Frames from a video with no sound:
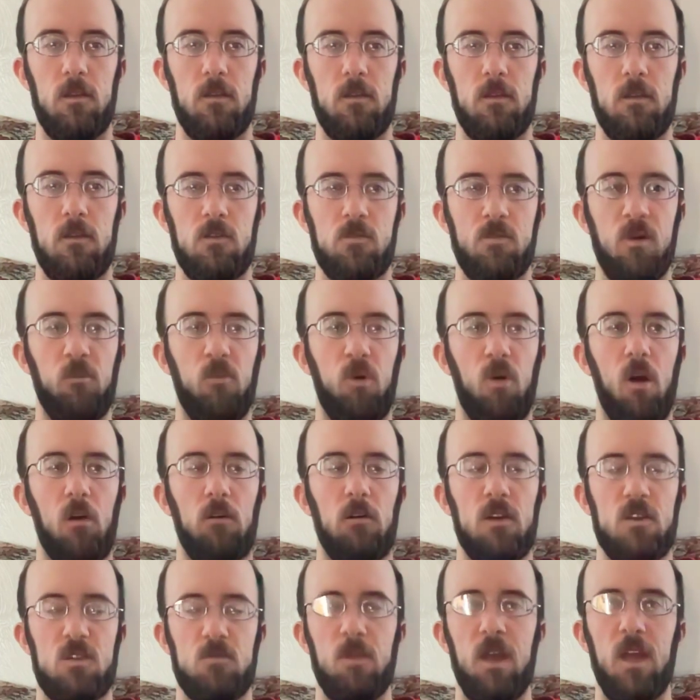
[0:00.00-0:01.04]
there's been
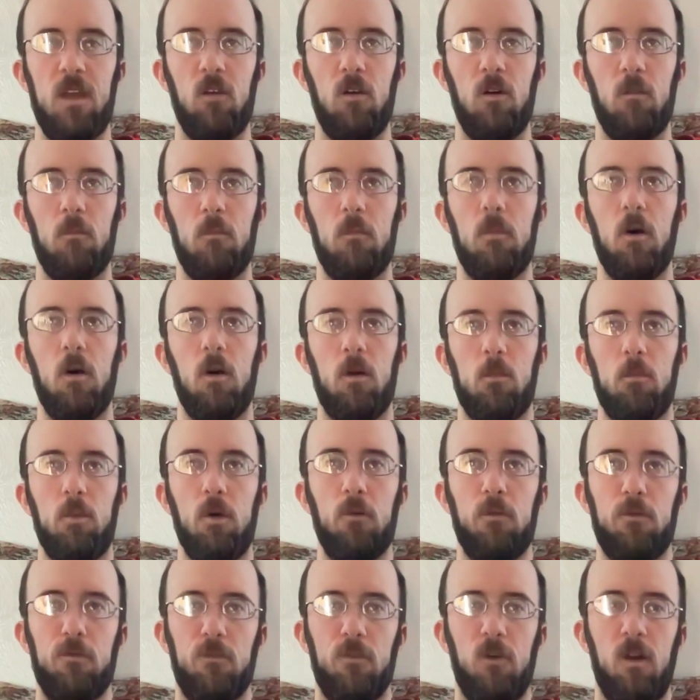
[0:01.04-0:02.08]
progress made on
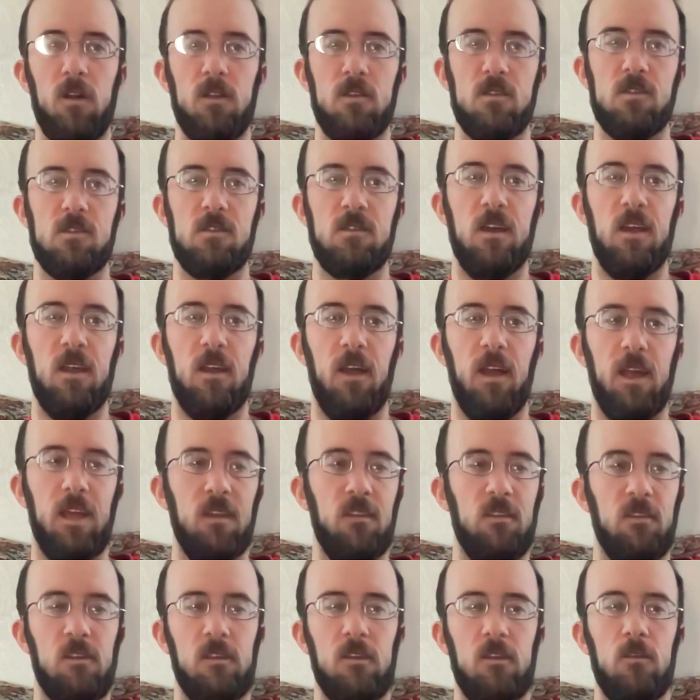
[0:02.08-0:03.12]
both fronts, and I
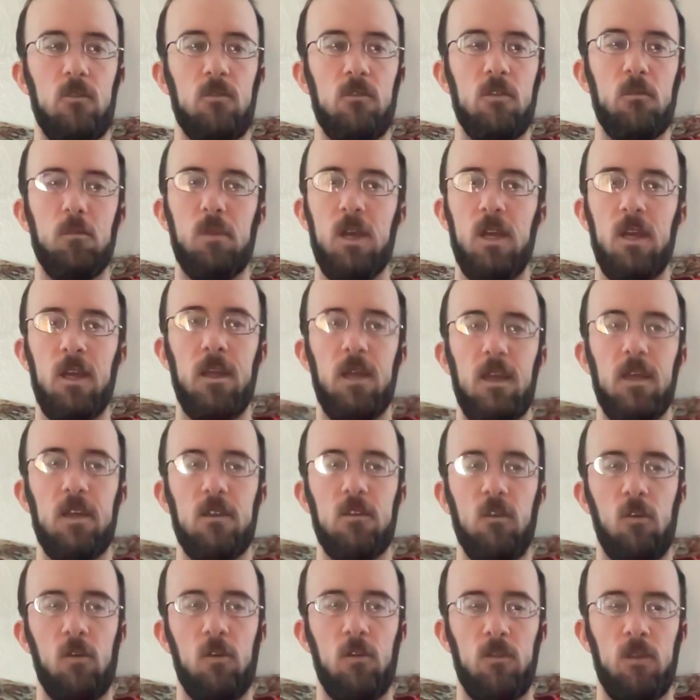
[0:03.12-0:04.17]
continue to be
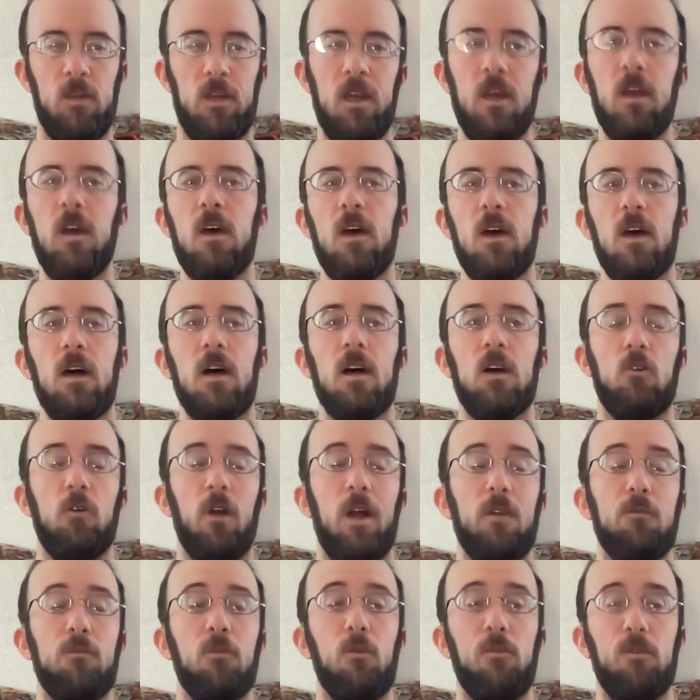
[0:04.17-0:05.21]
eternally
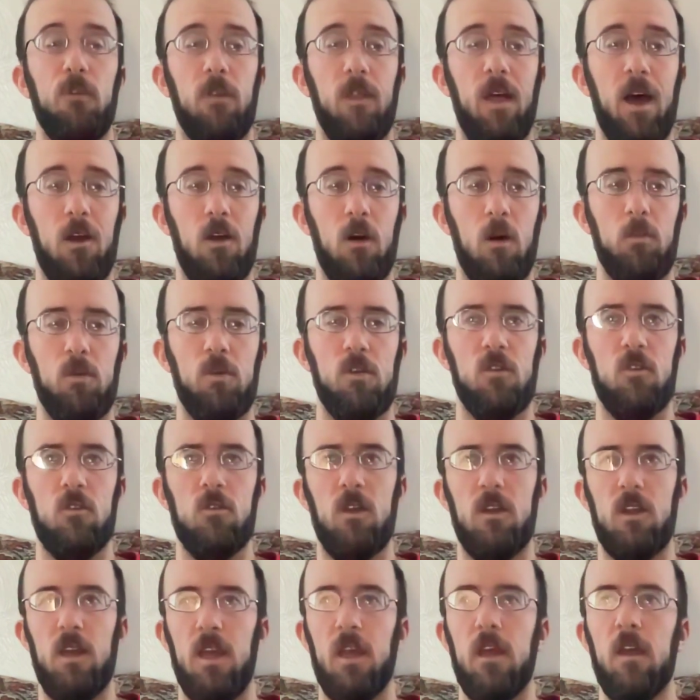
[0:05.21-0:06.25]
grateful for that
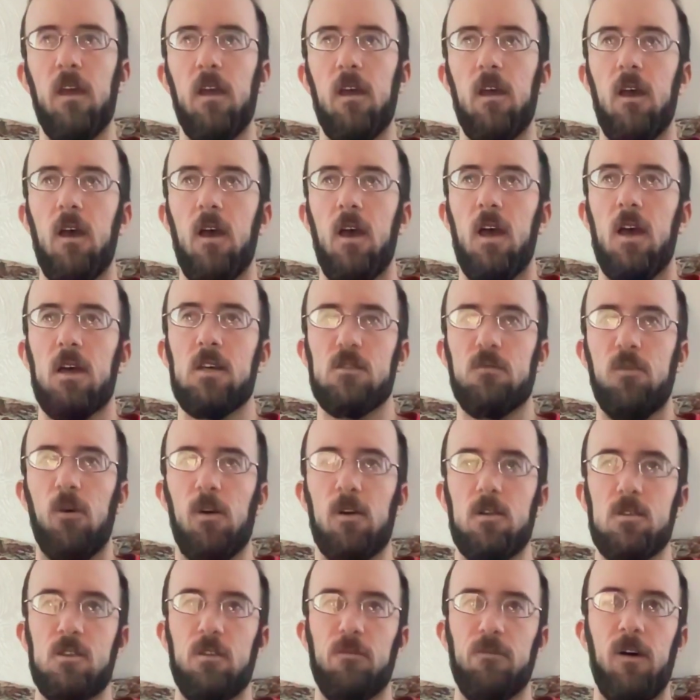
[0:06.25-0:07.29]
opportunity. As
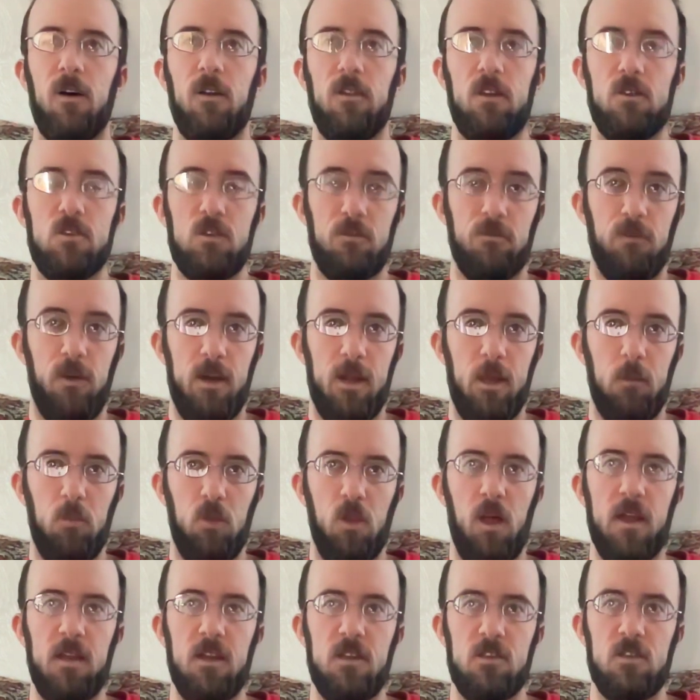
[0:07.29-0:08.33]
far as the Foundation Fighting
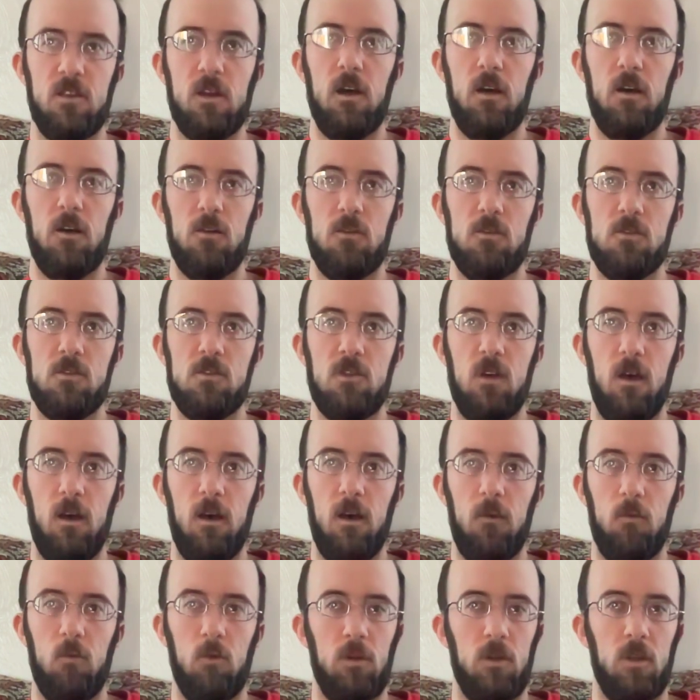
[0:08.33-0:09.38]
Blindness goes,
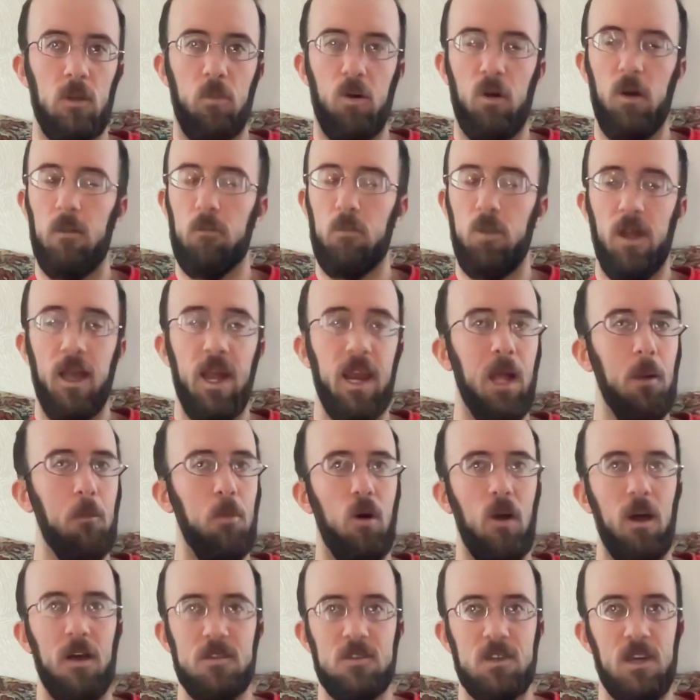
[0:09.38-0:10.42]
we're in the planning
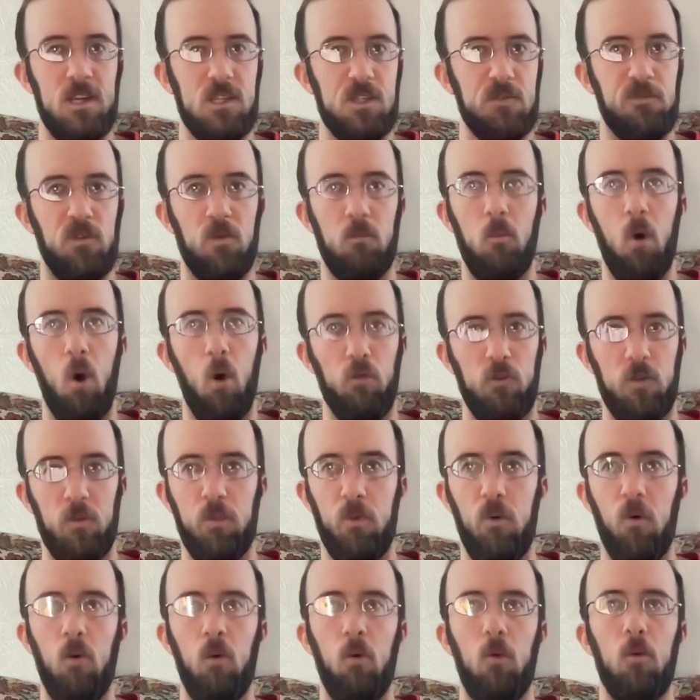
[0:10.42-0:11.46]
process for
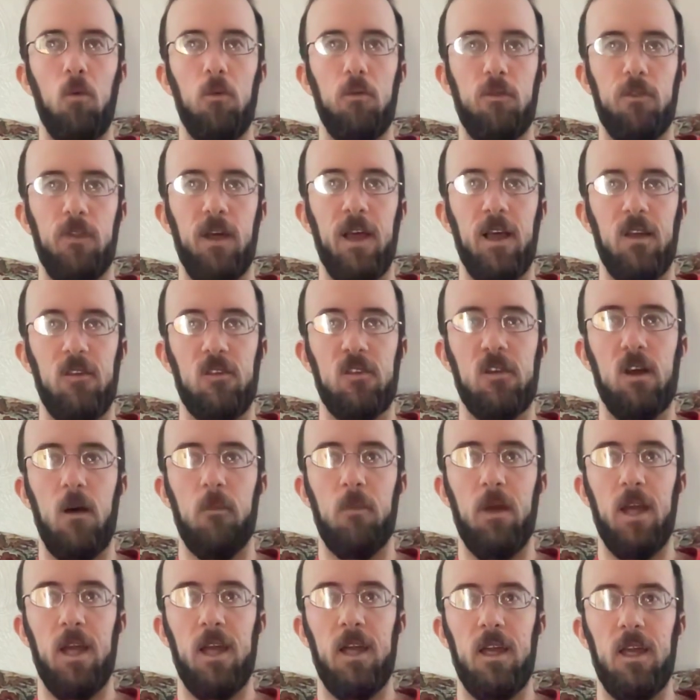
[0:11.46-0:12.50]
multiple things
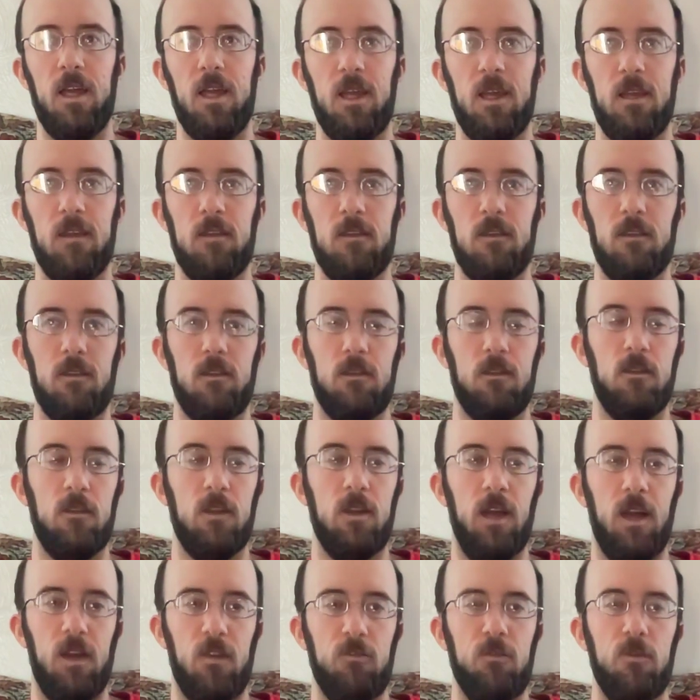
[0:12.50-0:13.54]
coming in the
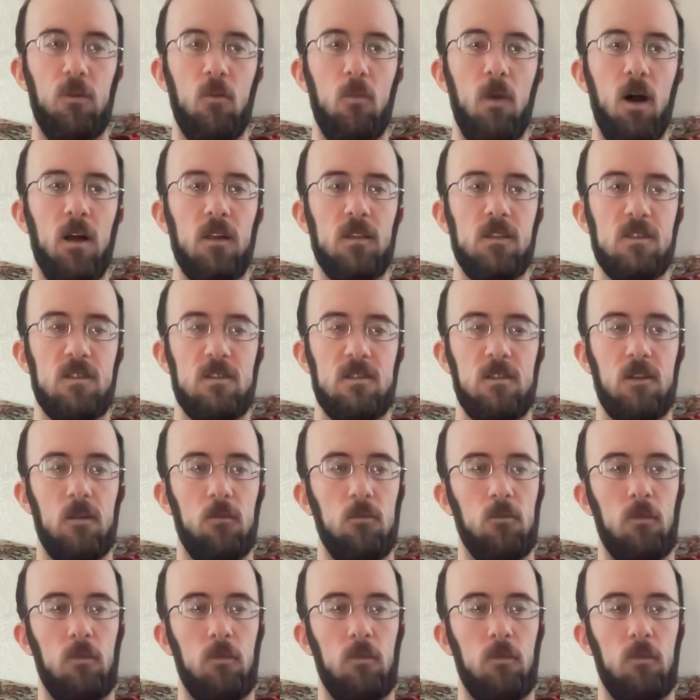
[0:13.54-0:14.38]
next few months,